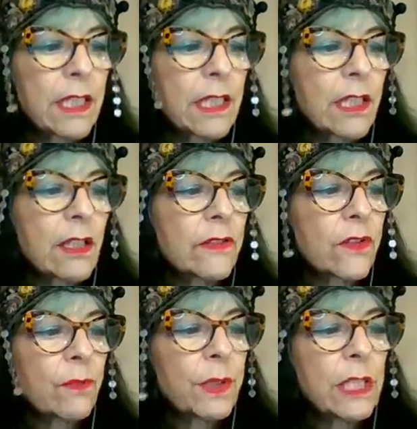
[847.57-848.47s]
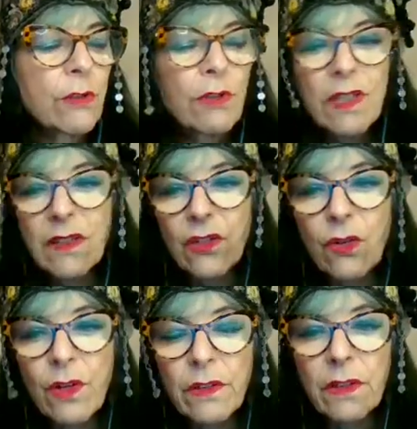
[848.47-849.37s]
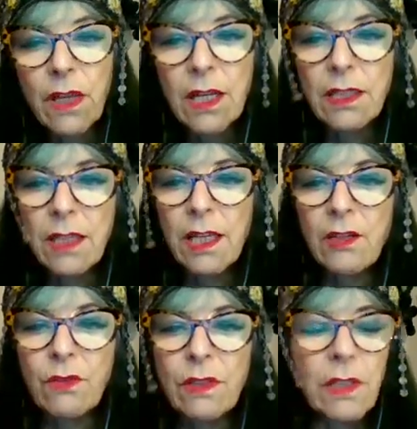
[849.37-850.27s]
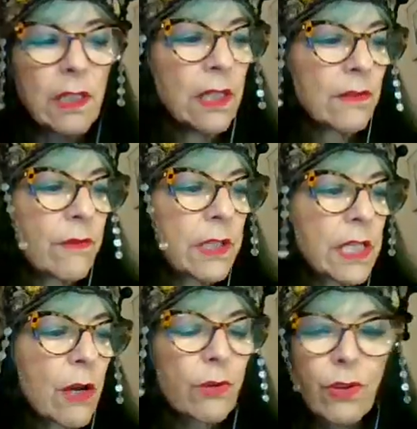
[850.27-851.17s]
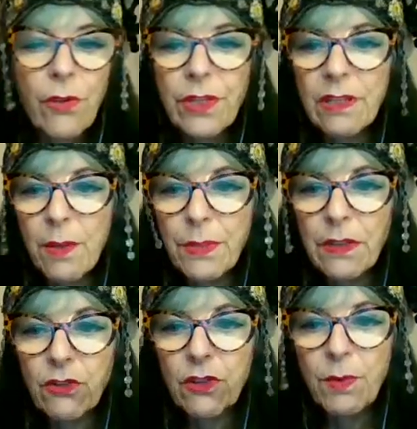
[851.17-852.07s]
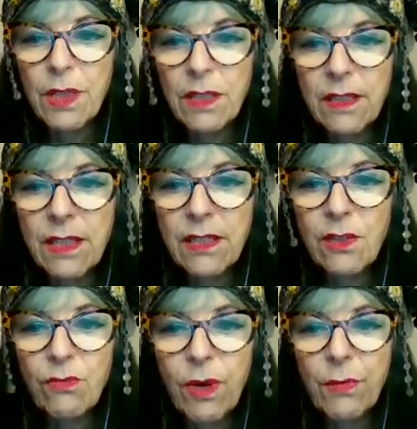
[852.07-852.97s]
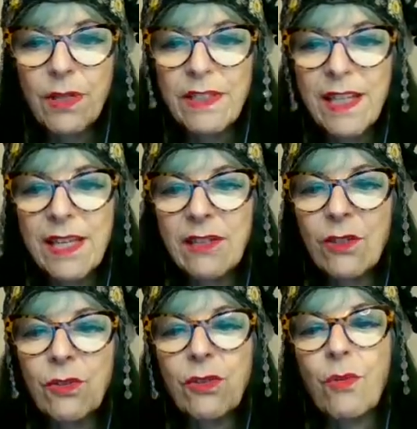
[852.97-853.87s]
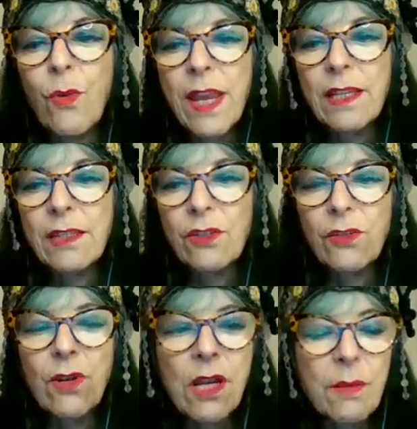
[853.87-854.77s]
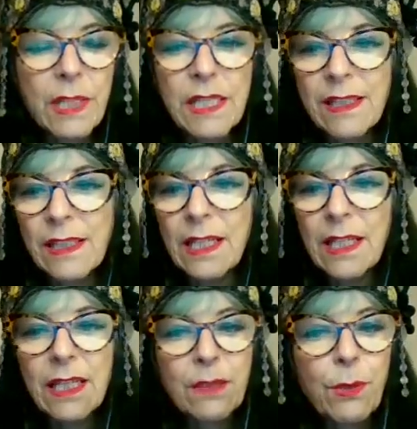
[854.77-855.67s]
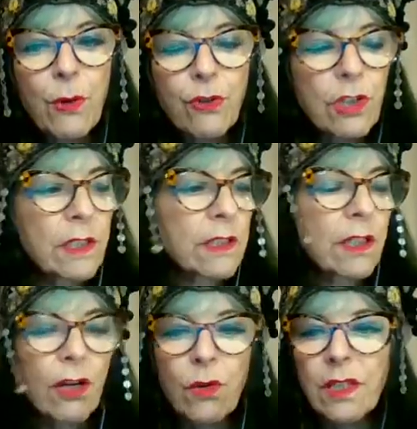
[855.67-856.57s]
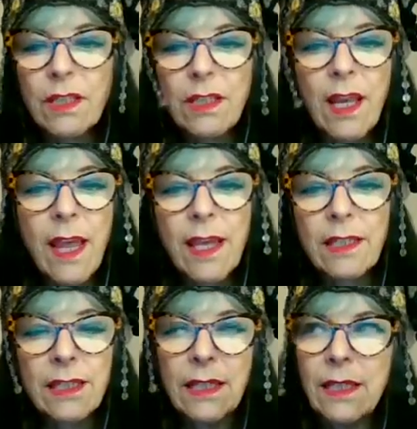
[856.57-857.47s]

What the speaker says: It can also be, Uranus in Taurus is kind of dangerous right now with all these oppositions because they do represent earthquakes, tsunamis, explosions, terrorist attacks,